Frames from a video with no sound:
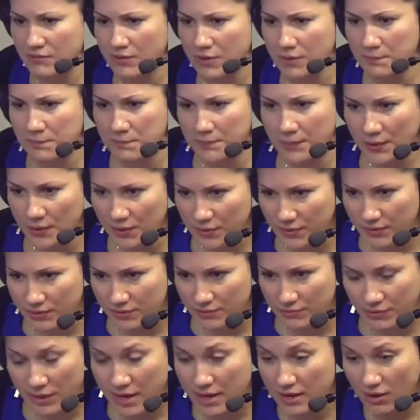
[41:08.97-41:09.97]
of our birth,
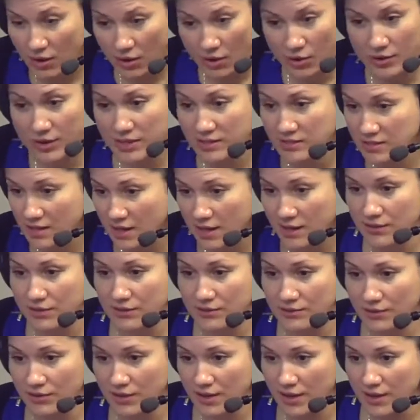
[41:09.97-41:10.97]
right, our
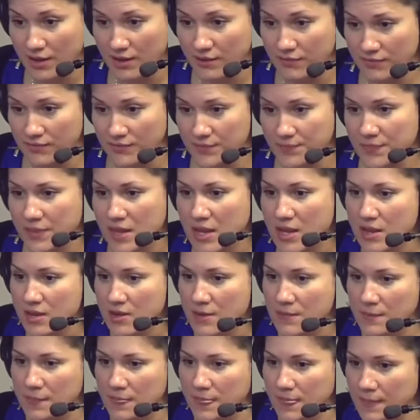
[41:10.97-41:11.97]
entire life. Oh, my
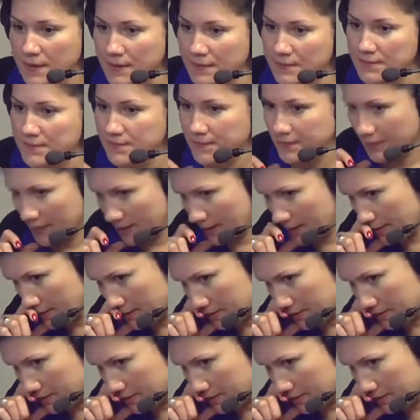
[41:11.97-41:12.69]
God, a little baby